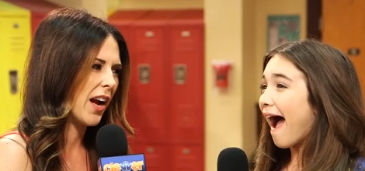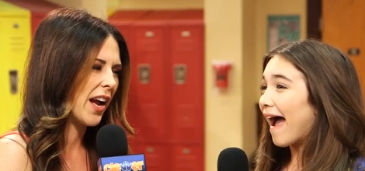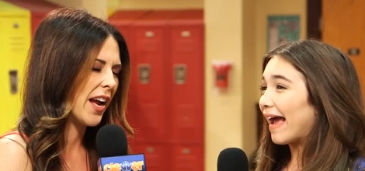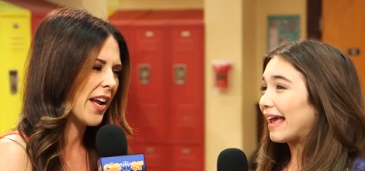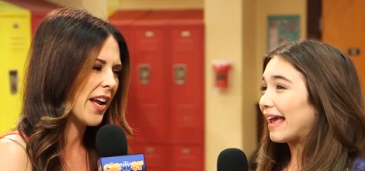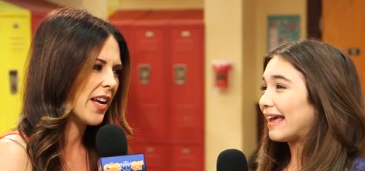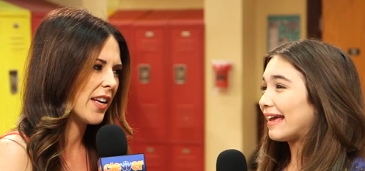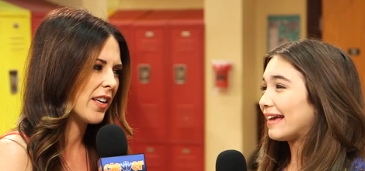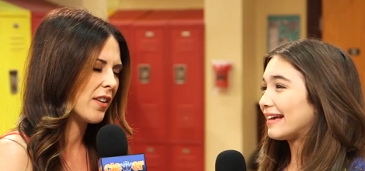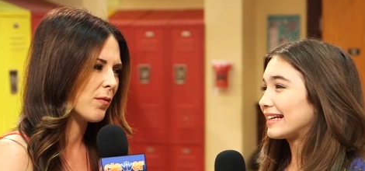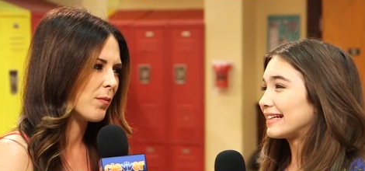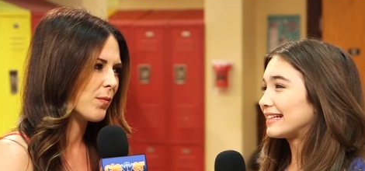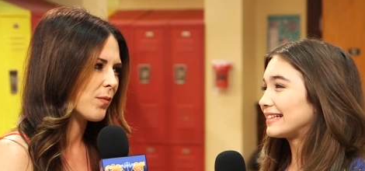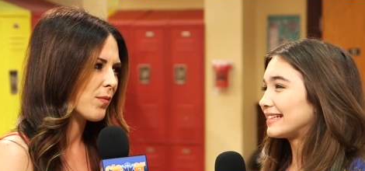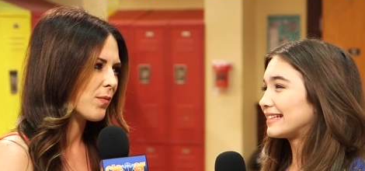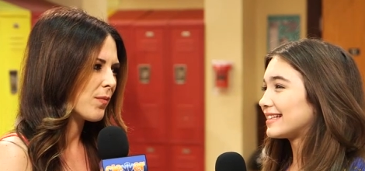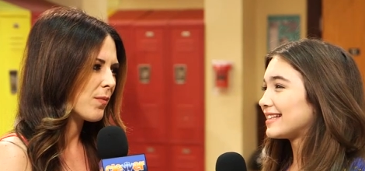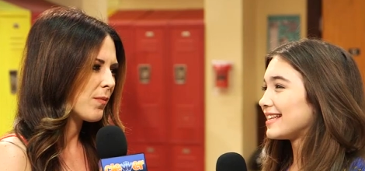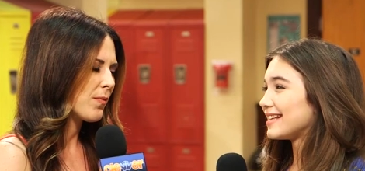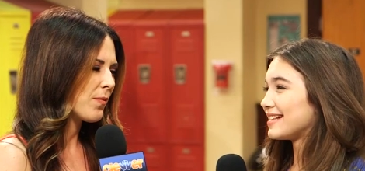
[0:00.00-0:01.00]
Speaker 1: right?
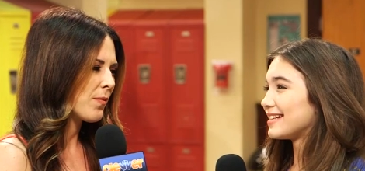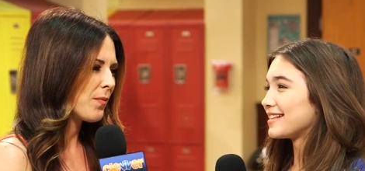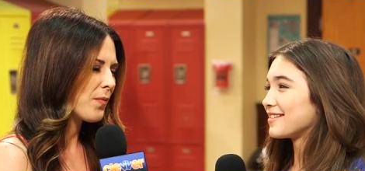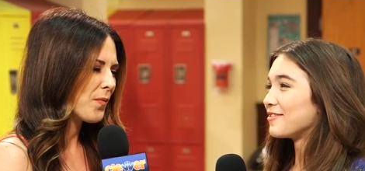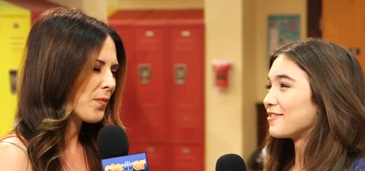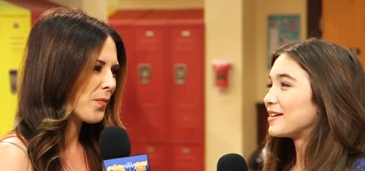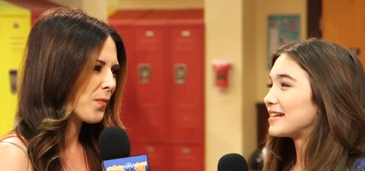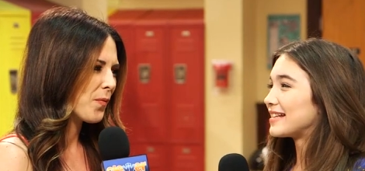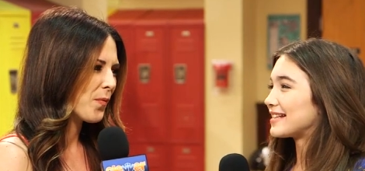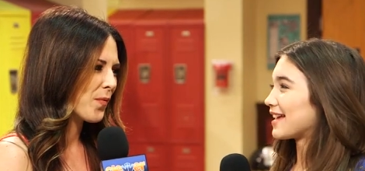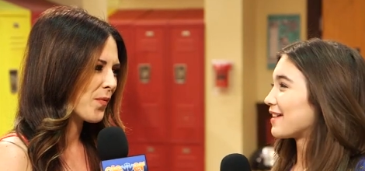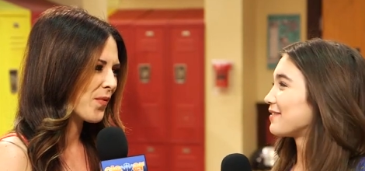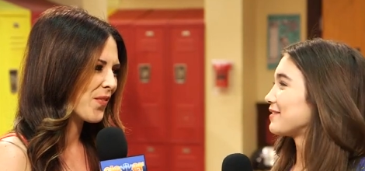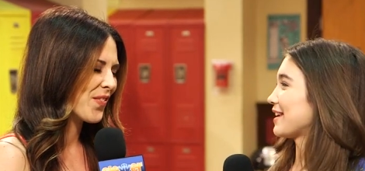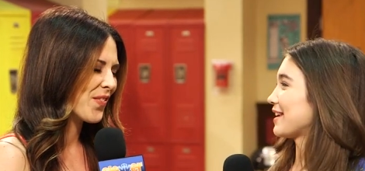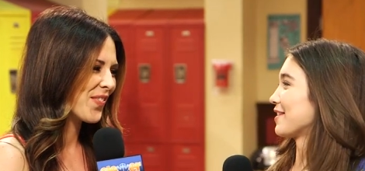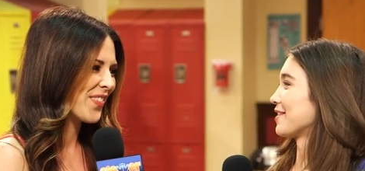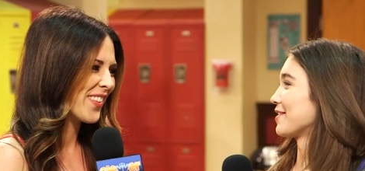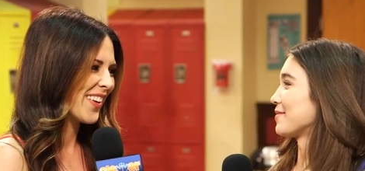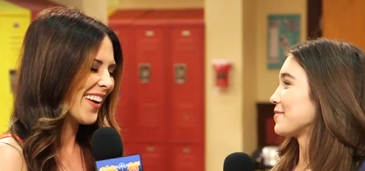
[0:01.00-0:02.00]
I, this is going to sound
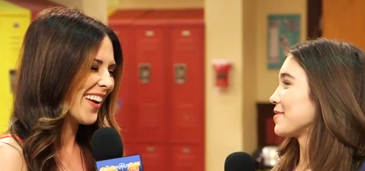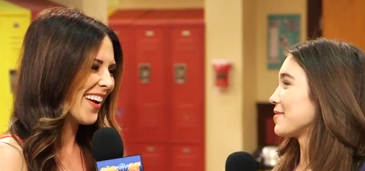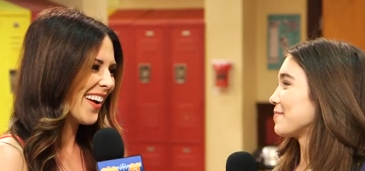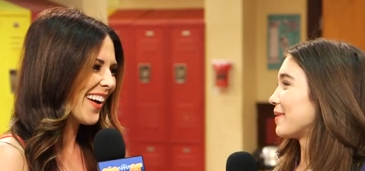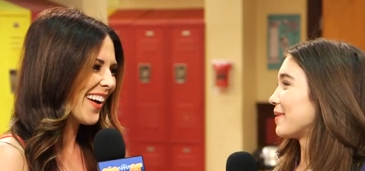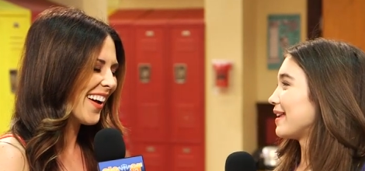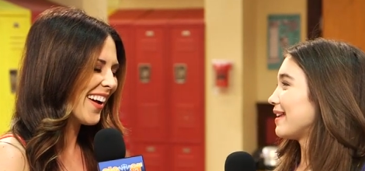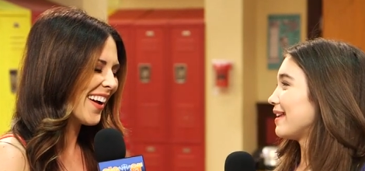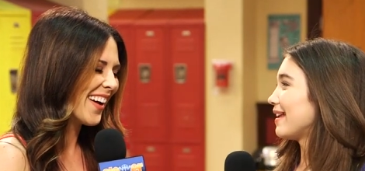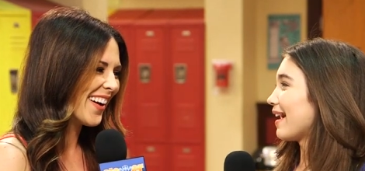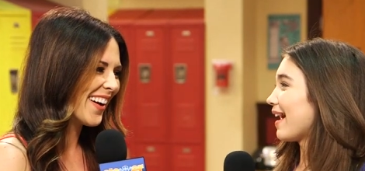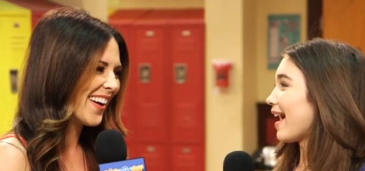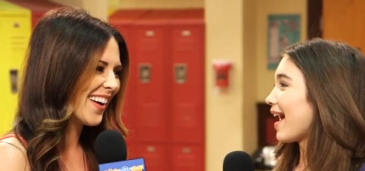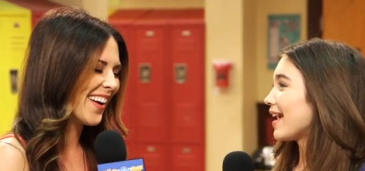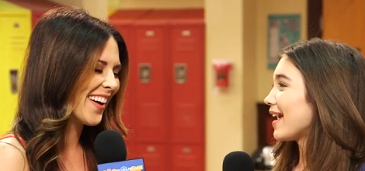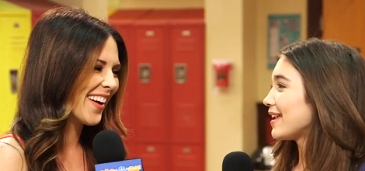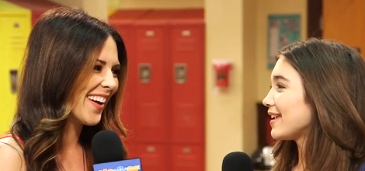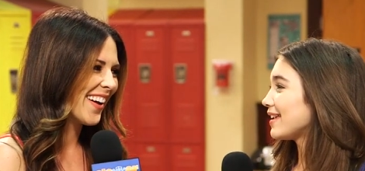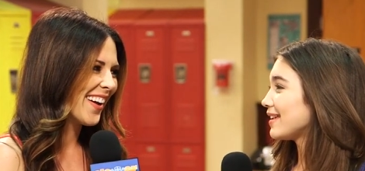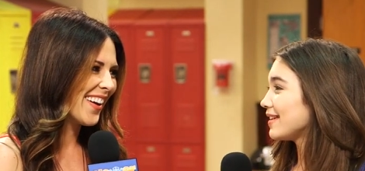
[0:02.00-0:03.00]
terrible, but
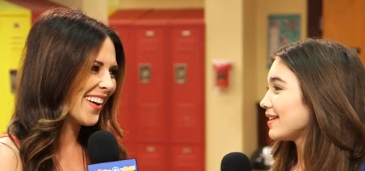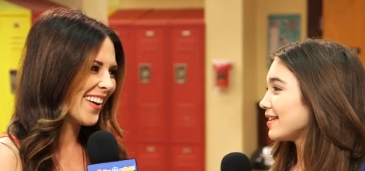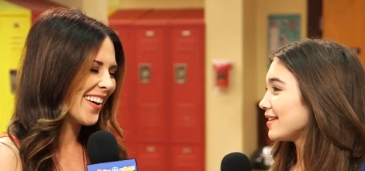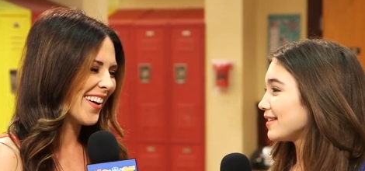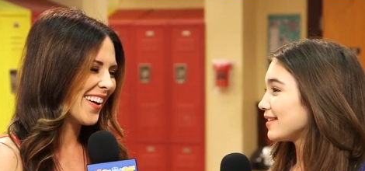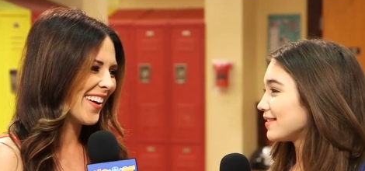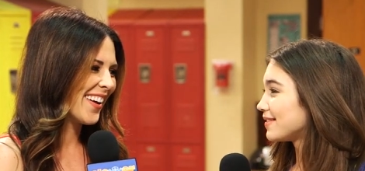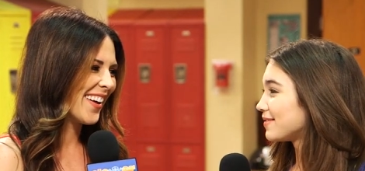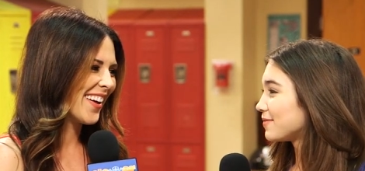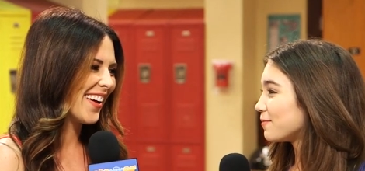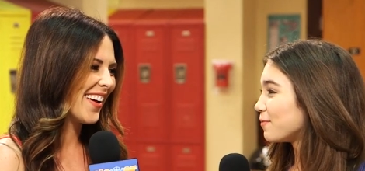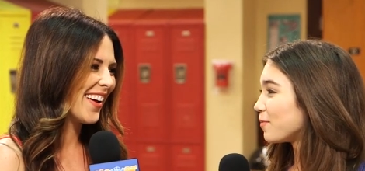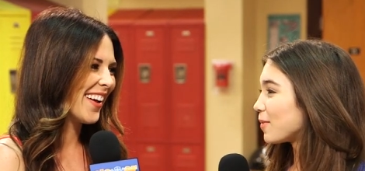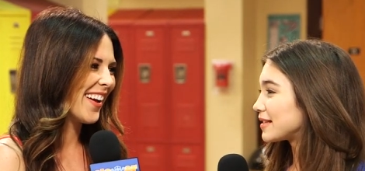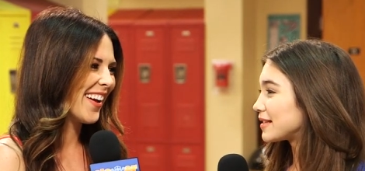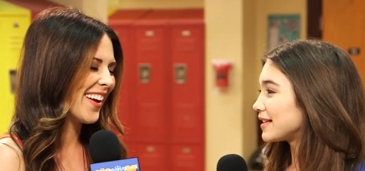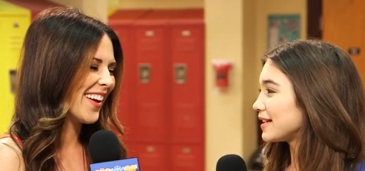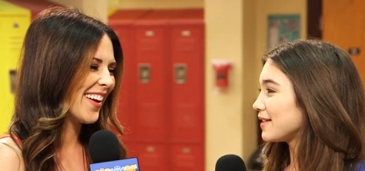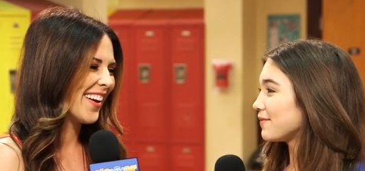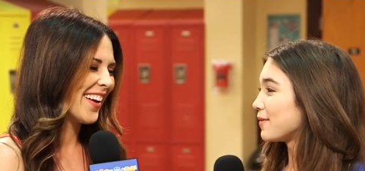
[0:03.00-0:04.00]
I
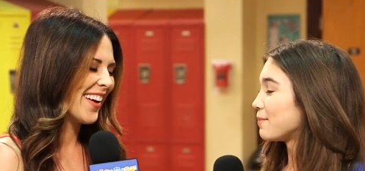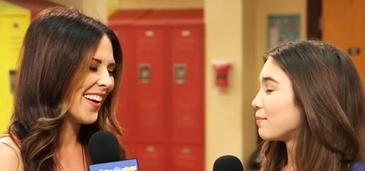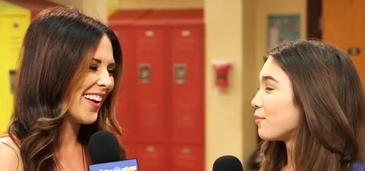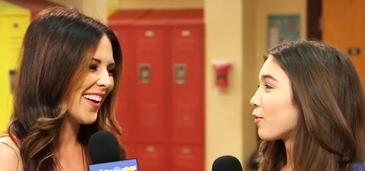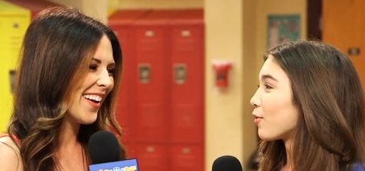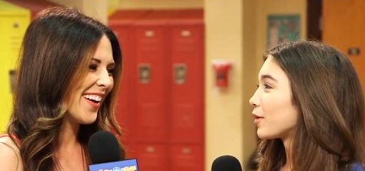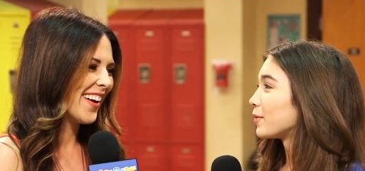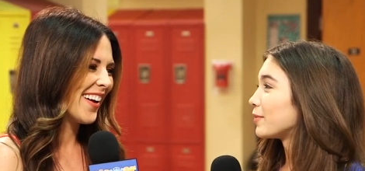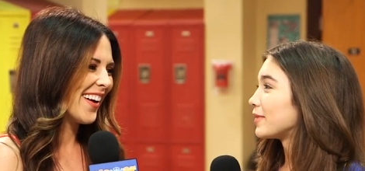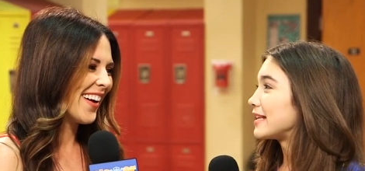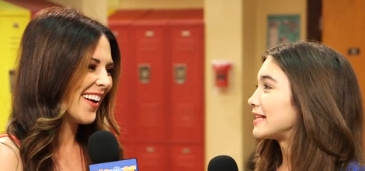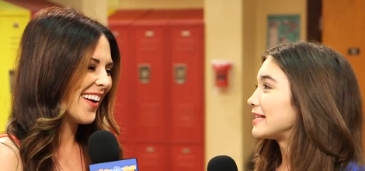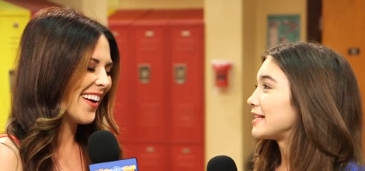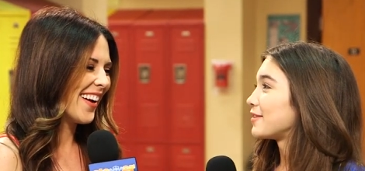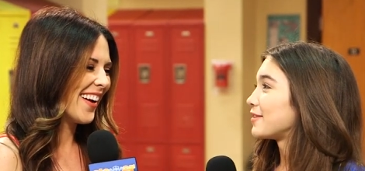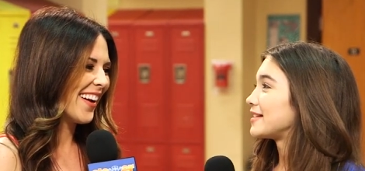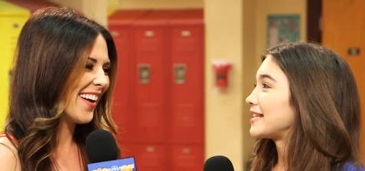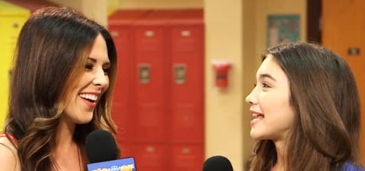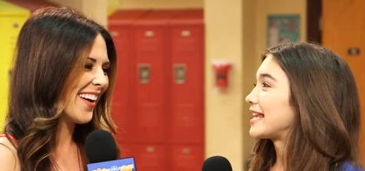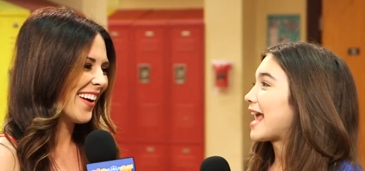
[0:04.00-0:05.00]
wasn't even born when the
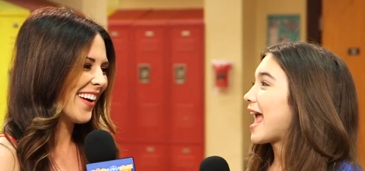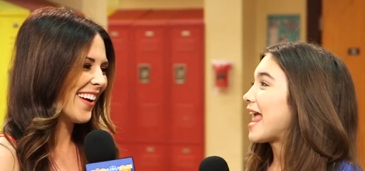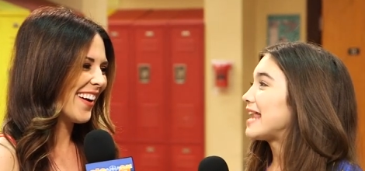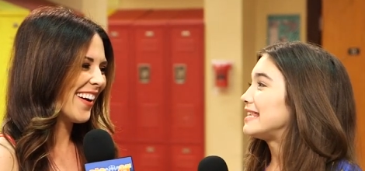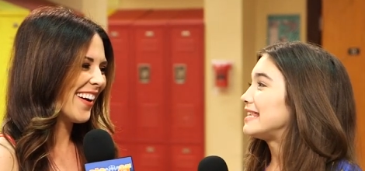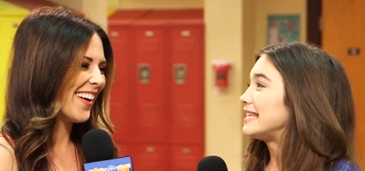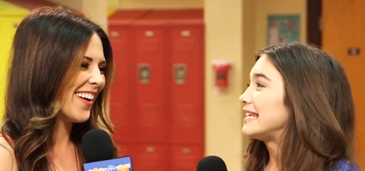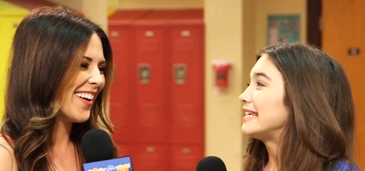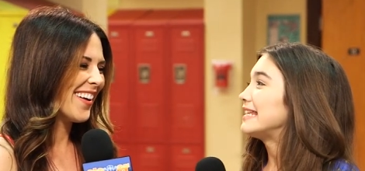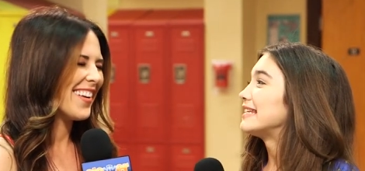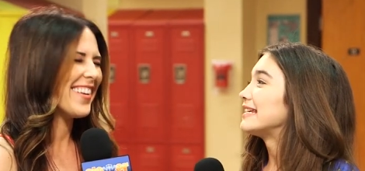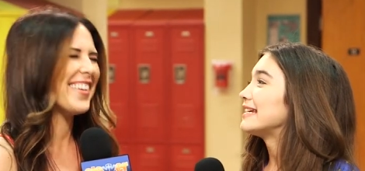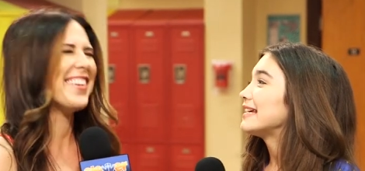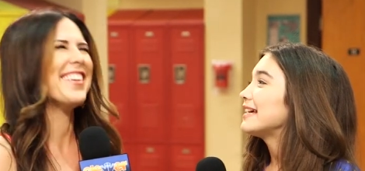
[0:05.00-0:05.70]
series had ended.